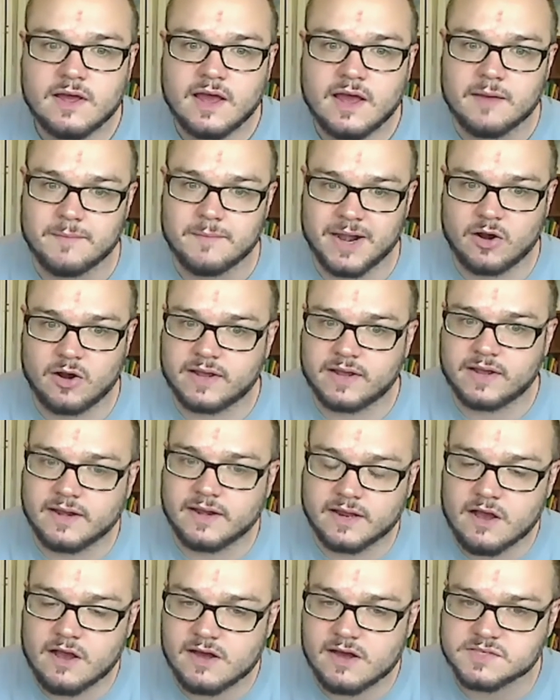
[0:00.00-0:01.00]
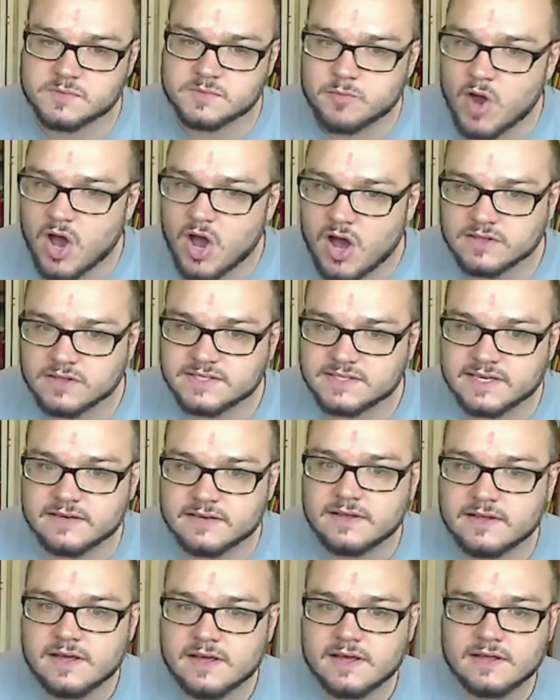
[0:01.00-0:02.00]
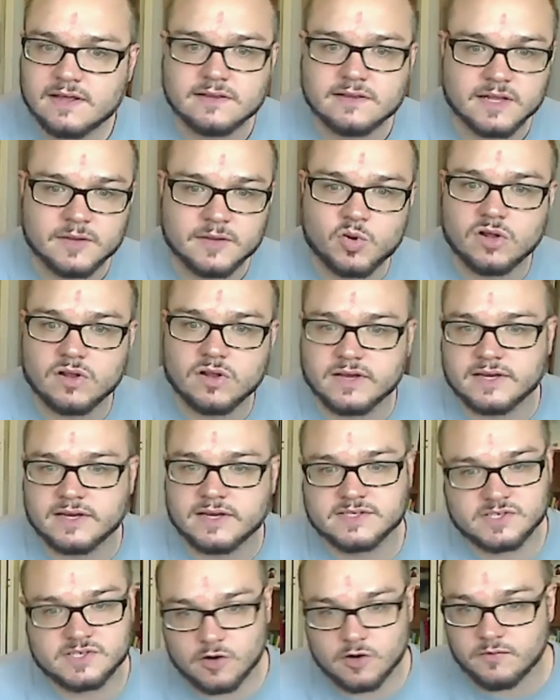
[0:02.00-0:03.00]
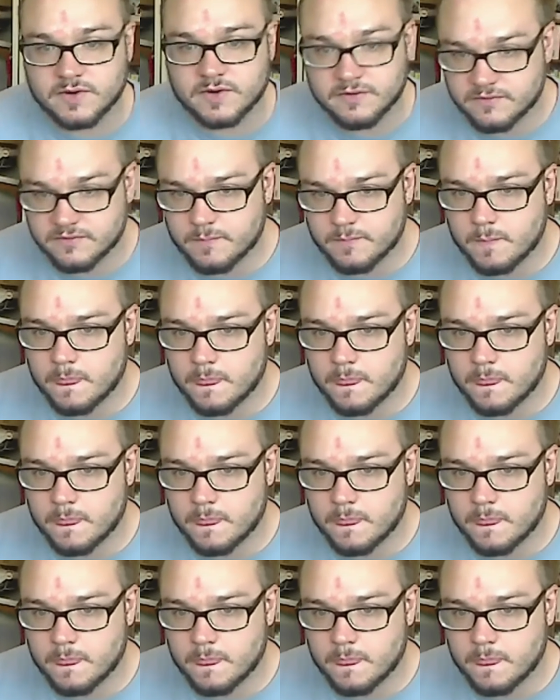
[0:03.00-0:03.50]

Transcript: American and cosmopolitan, liberal and conservative.